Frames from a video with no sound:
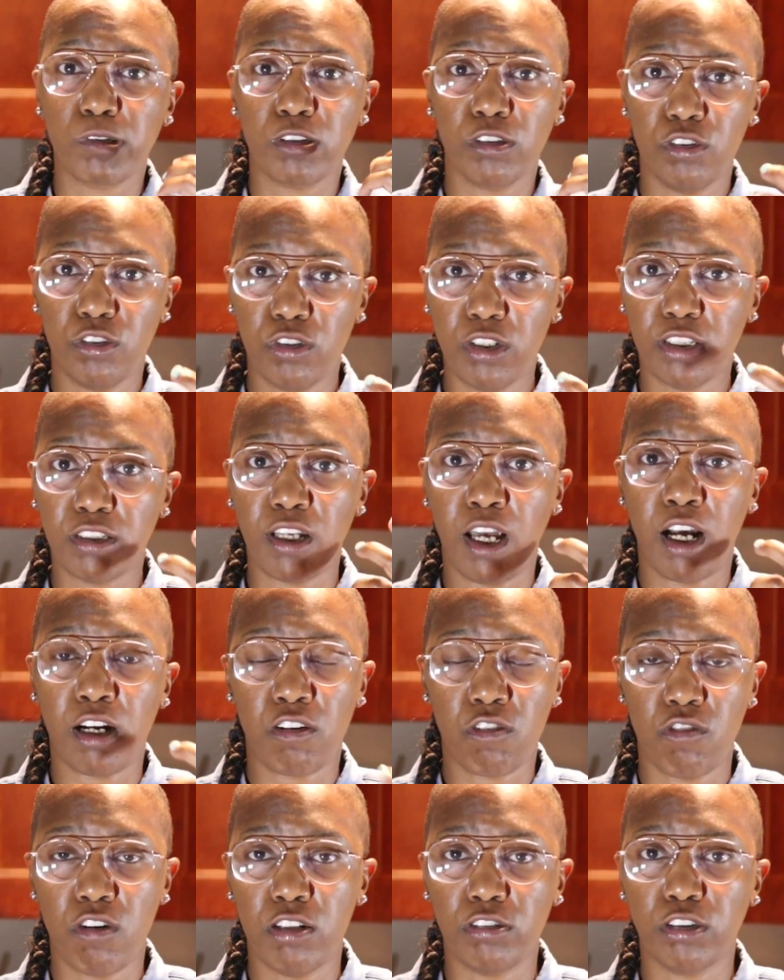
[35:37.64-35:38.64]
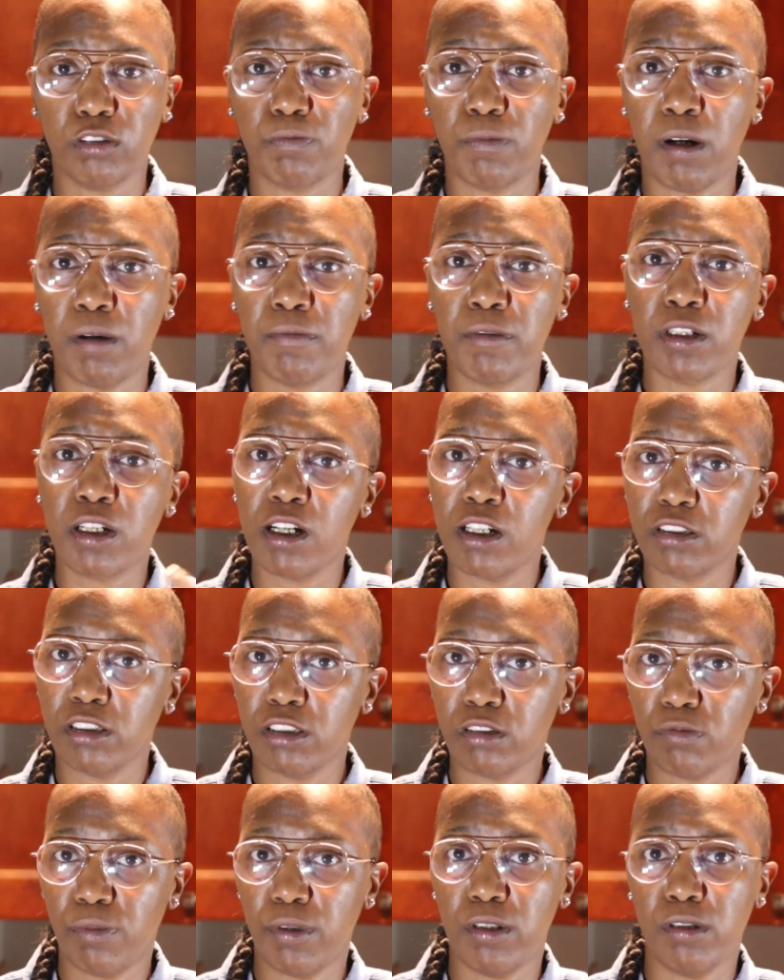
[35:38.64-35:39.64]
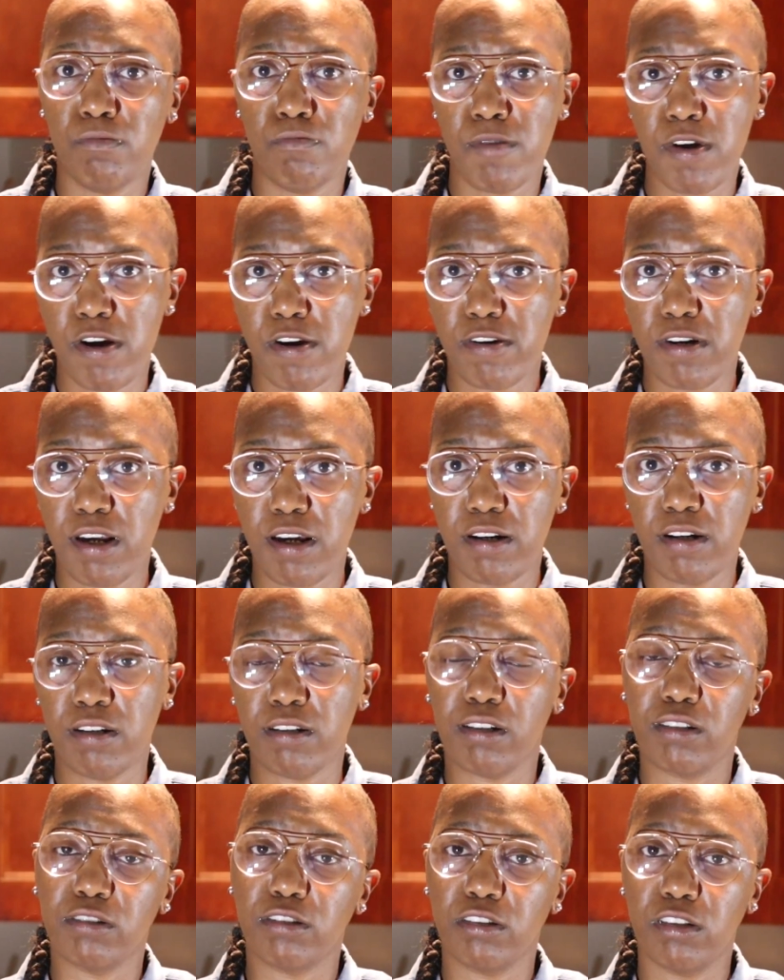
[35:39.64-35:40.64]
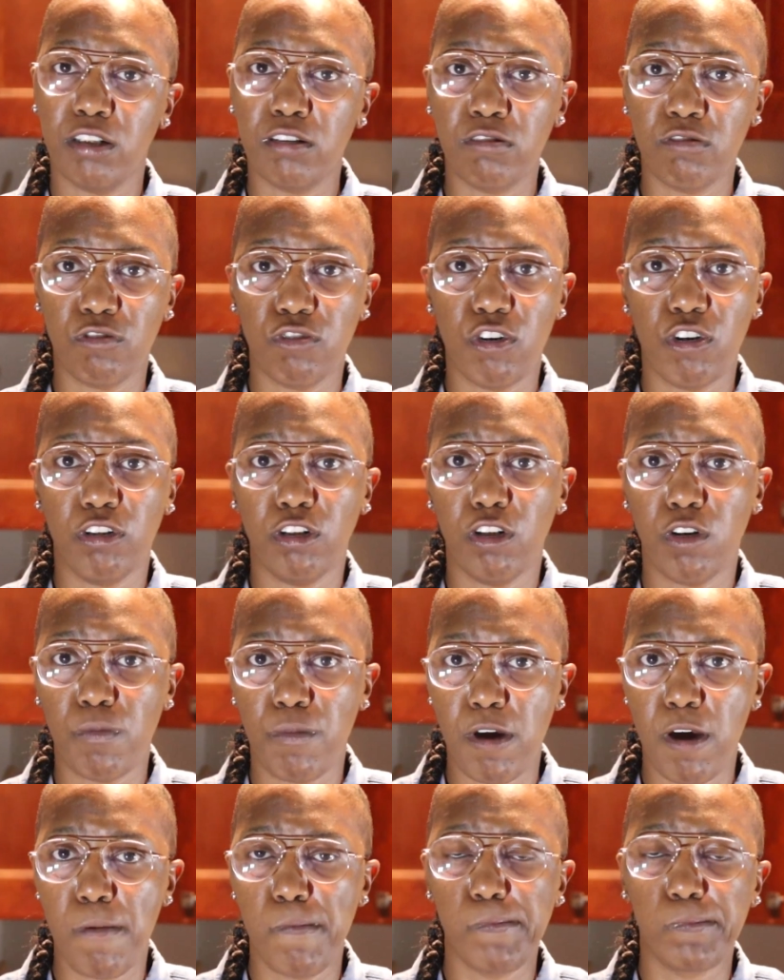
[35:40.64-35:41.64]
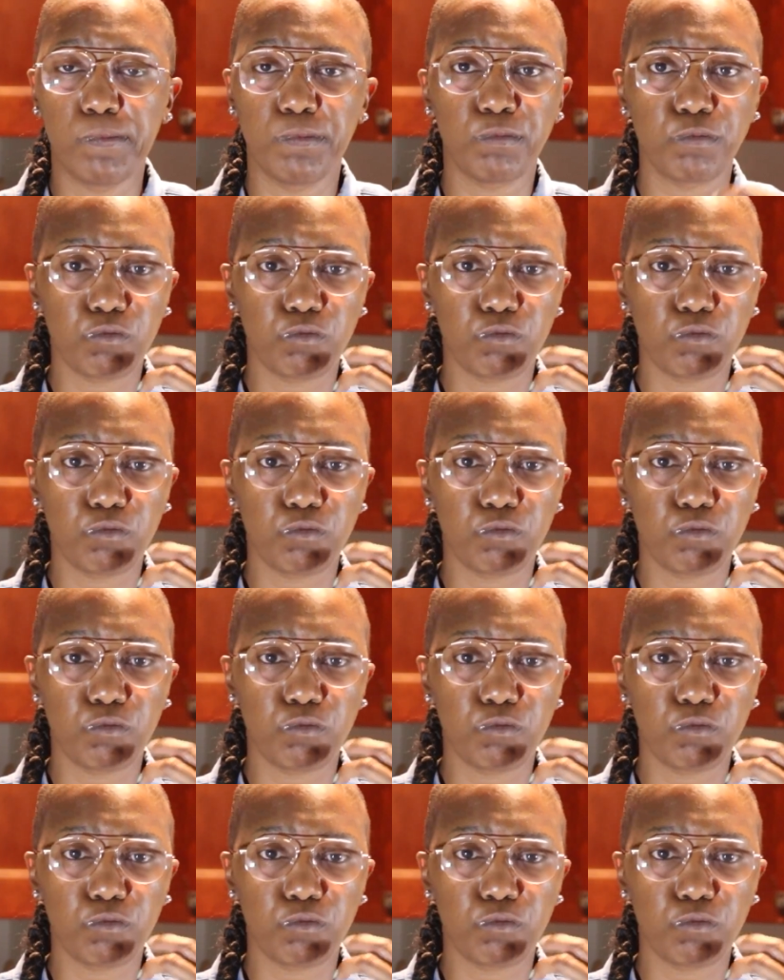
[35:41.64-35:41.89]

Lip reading: so you get that crunch, but because it's been marinating and sitting for a little bit,